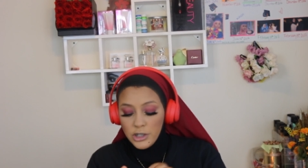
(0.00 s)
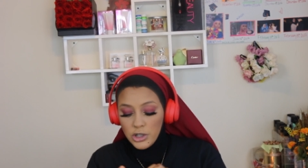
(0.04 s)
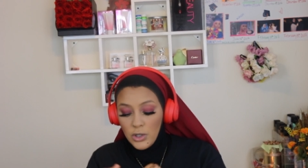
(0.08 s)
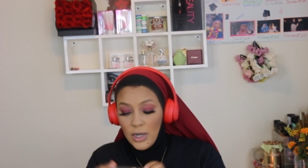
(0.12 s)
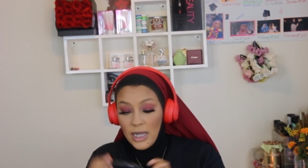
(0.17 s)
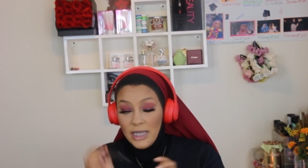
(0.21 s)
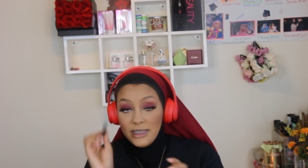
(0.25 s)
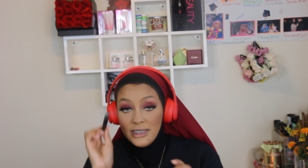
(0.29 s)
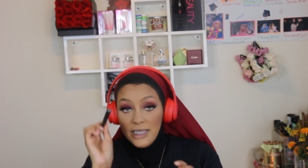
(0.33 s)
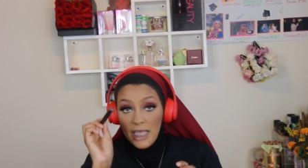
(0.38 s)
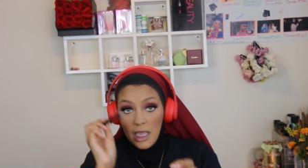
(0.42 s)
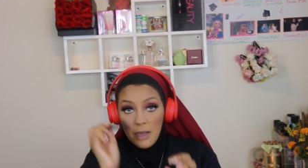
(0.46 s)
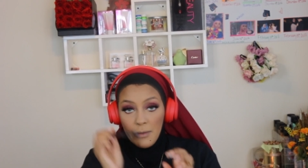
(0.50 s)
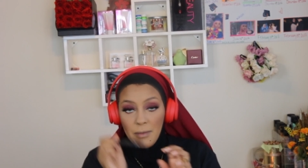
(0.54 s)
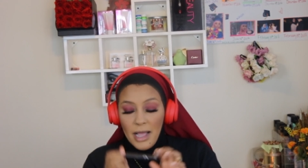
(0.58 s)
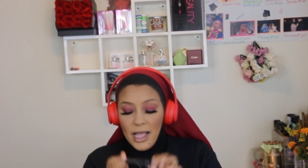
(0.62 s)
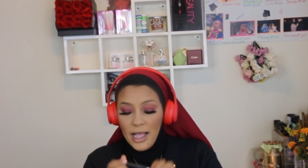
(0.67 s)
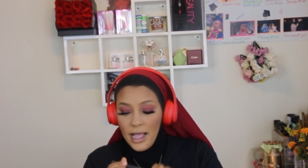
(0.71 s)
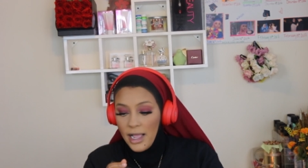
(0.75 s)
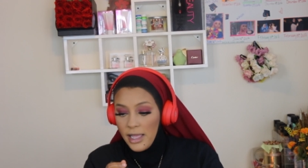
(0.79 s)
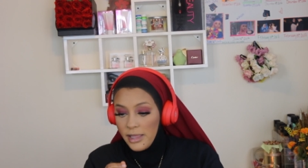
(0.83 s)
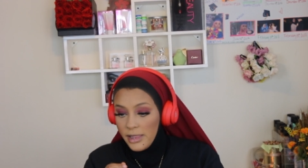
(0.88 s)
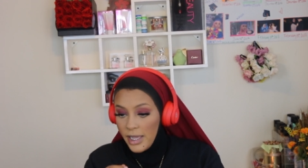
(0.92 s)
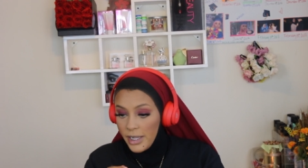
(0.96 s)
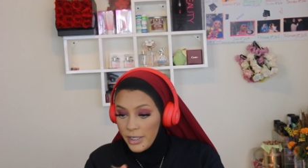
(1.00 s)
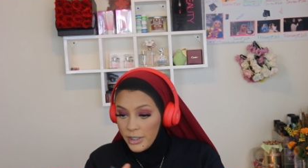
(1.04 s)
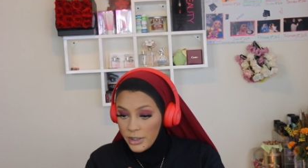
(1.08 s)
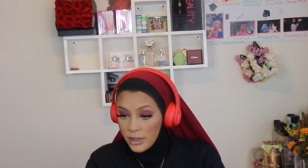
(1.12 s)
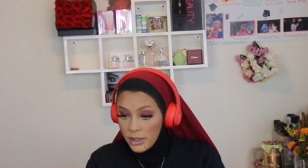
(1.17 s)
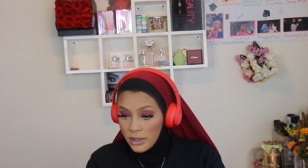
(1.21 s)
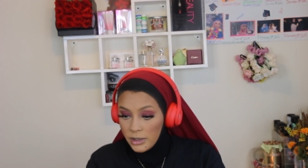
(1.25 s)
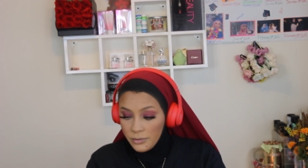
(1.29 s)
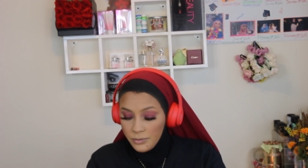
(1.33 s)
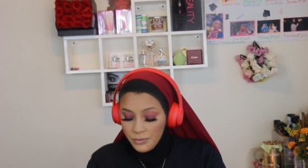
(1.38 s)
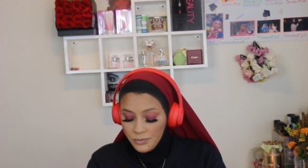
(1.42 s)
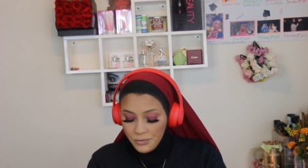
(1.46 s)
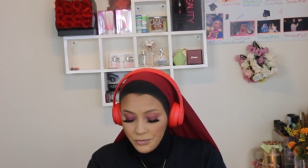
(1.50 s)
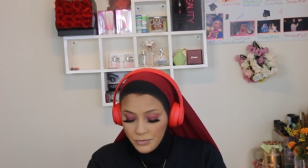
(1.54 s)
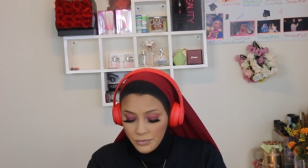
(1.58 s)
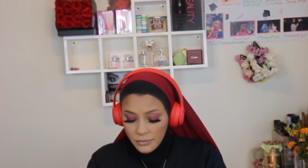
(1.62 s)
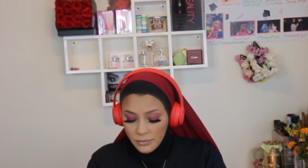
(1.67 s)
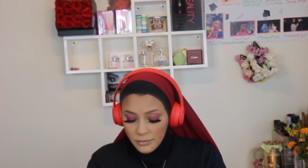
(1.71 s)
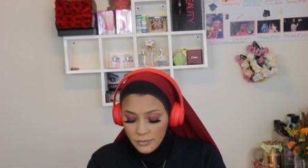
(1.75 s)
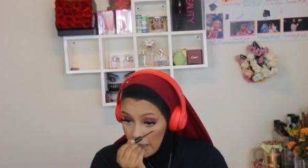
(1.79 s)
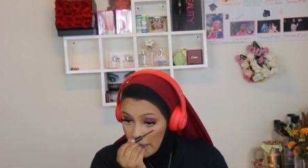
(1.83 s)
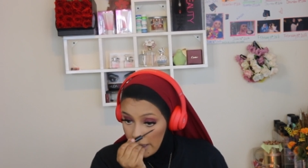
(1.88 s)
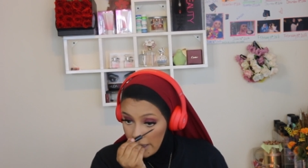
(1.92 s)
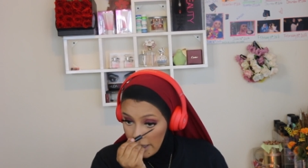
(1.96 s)
So I take my eyeliner
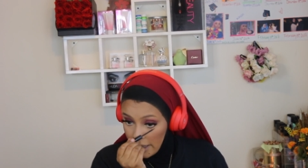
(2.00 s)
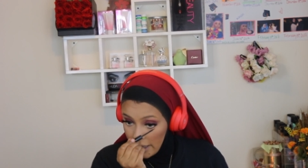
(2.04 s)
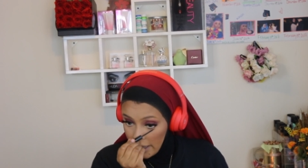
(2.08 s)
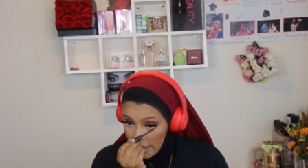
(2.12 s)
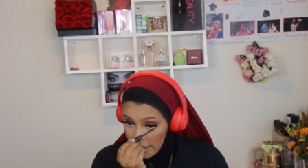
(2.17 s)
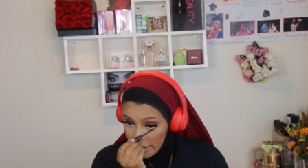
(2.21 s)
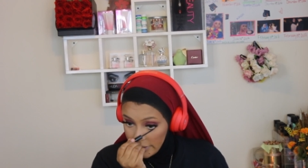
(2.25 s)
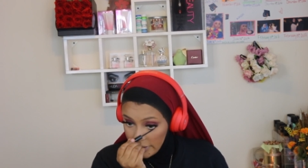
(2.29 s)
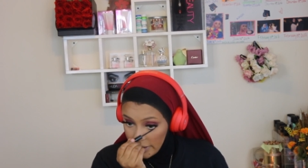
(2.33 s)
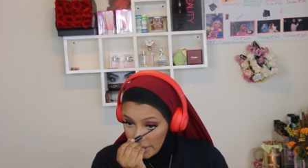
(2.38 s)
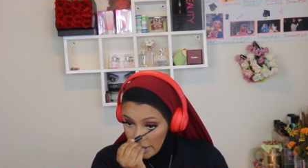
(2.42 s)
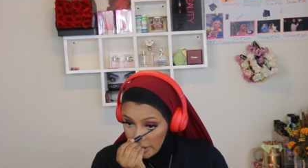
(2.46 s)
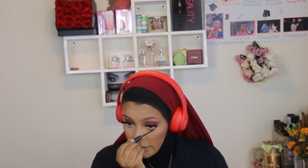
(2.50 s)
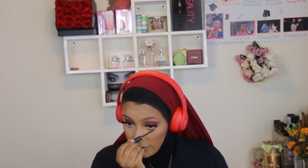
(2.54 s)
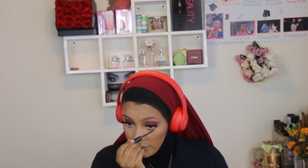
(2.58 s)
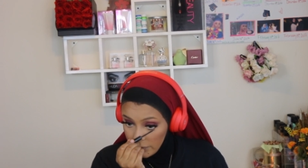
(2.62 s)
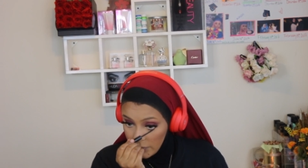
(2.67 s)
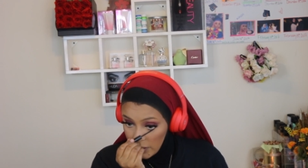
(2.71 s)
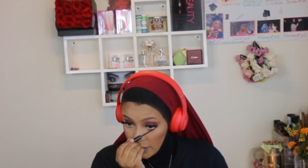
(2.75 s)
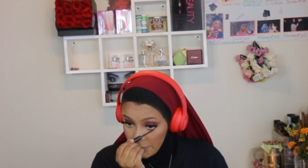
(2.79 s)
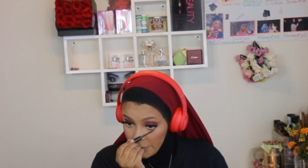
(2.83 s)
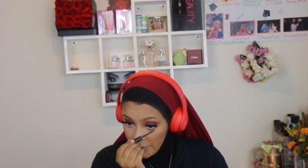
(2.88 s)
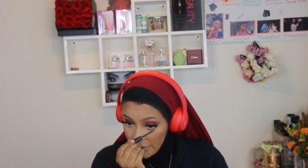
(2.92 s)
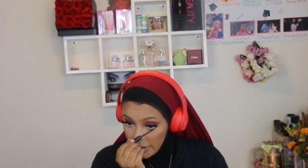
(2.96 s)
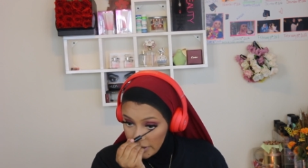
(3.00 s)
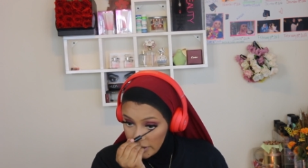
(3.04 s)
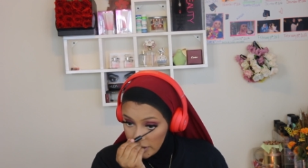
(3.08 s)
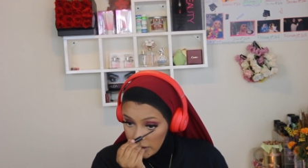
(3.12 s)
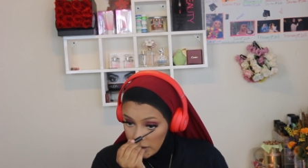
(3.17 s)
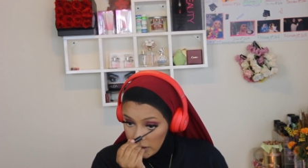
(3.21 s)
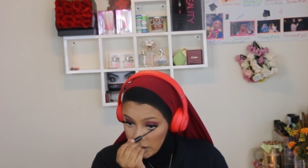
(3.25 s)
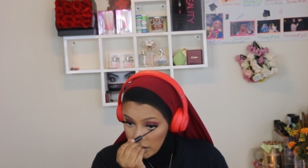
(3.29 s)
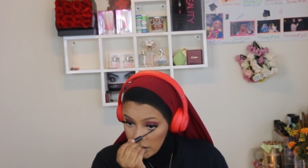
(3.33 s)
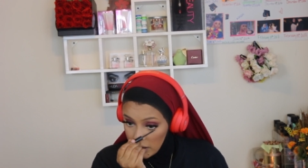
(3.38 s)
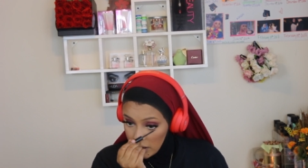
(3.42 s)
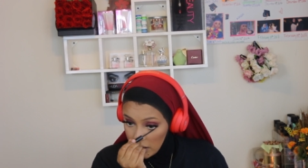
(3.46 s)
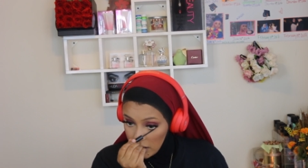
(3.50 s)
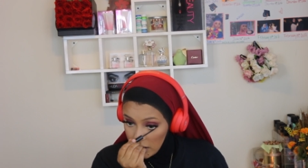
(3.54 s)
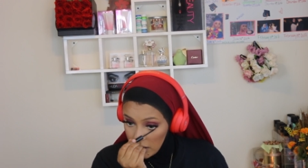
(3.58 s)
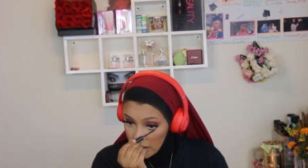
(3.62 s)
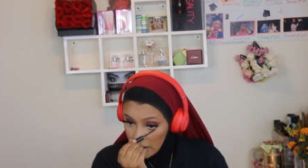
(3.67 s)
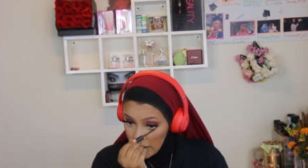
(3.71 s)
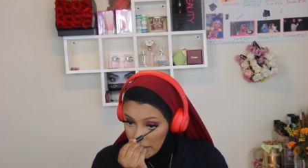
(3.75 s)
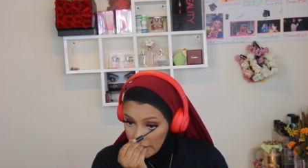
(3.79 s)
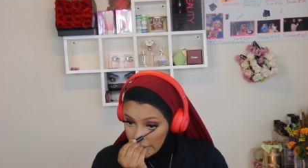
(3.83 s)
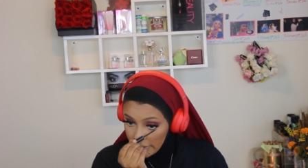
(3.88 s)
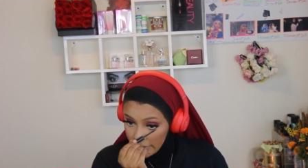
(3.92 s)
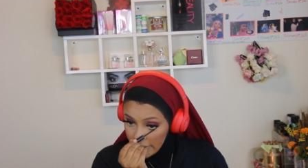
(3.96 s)
and I rub it
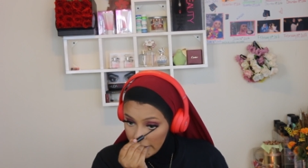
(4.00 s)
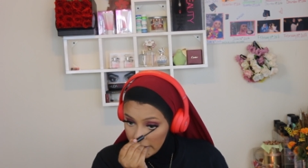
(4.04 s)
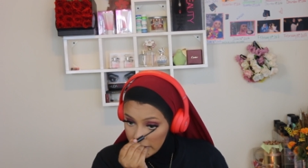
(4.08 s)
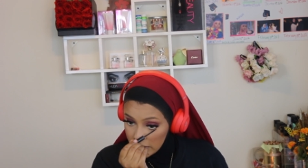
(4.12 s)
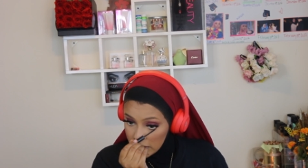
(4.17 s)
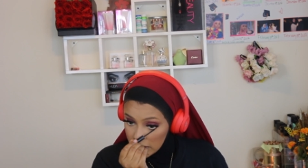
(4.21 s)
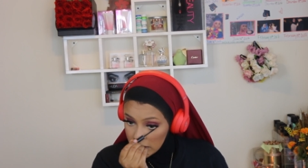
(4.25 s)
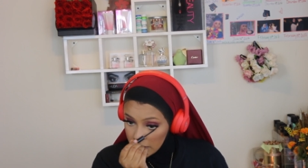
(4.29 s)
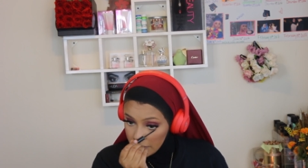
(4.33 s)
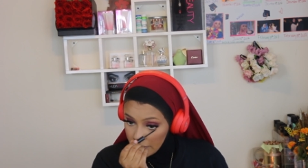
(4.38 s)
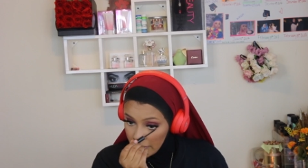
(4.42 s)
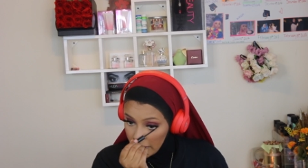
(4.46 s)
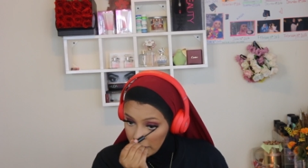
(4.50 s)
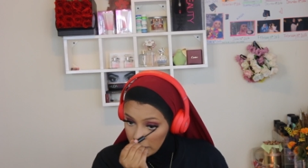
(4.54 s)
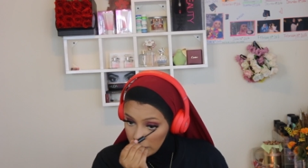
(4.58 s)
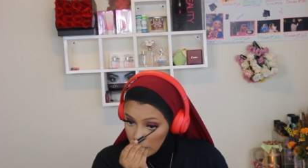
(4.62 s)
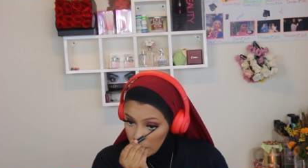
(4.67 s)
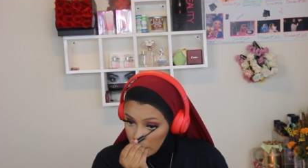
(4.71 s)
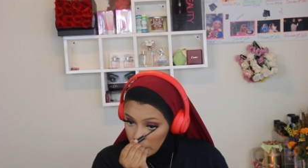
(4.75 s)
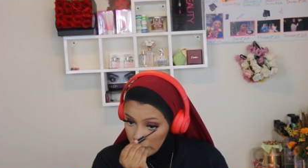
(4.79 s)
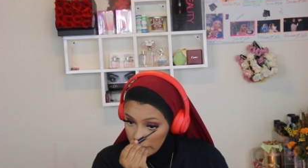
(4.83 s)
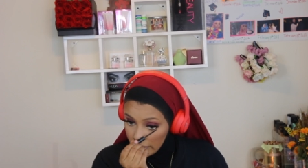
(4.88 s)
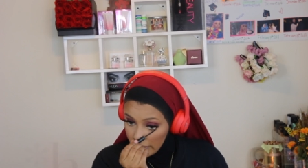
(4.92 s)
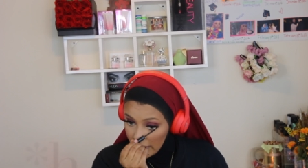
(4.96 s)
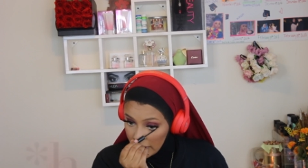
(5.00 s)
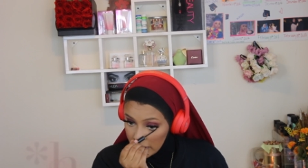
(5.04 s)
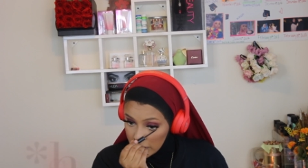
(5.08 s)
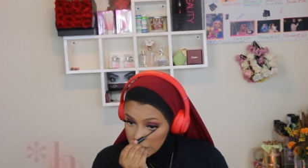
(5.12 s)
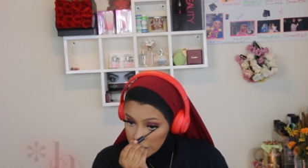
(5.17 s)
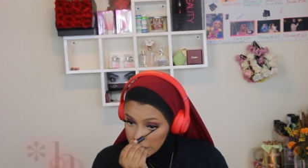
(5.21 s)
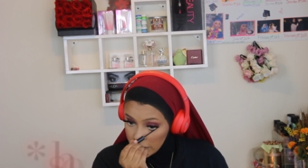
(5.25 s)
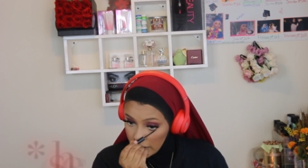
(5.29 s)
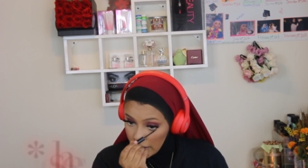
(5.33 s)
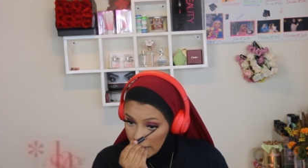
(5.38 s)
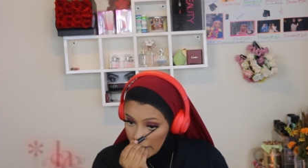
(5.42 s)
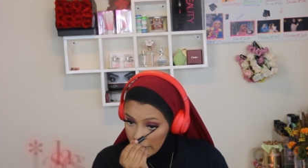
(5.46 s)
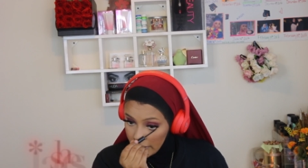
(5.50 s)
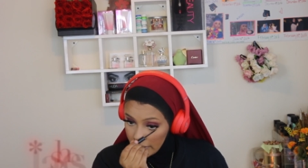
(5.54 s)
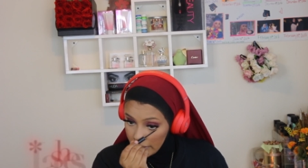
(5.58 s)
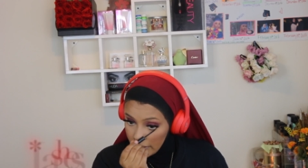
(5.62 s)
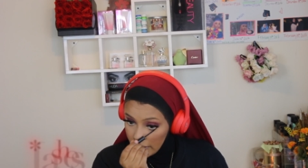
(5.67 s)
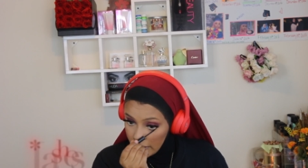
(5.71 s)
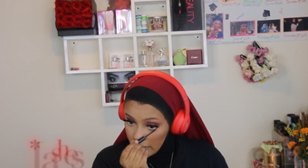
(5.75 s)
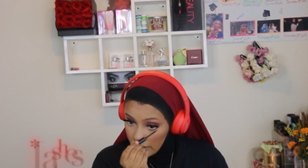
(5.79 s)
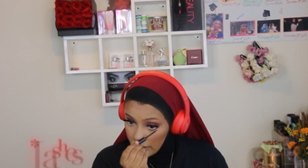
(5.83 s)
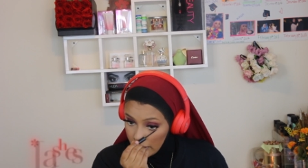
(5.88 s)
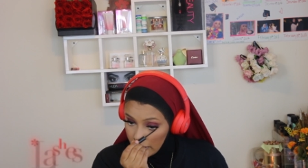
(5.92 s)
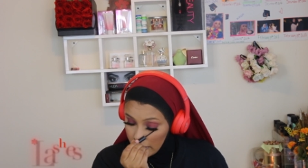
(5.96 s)
against my lower lash line.